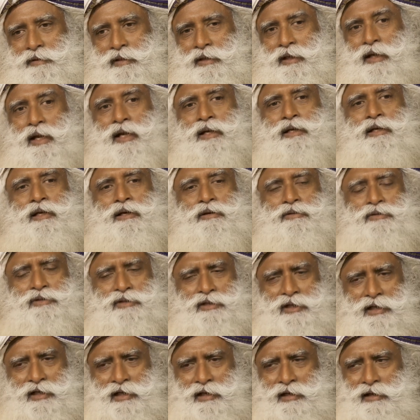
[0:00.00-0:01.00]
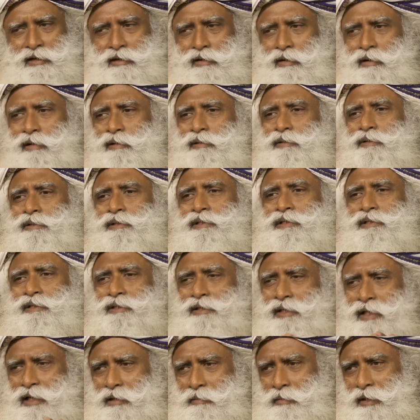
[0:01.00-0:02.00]
Right now still all those
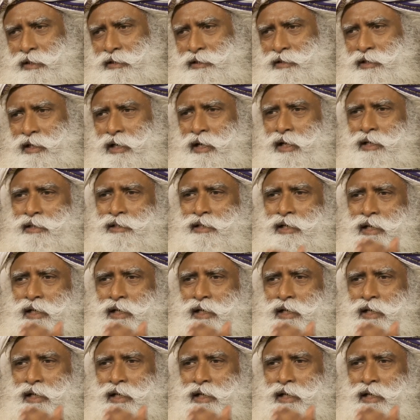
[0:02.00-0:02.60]
cinema stars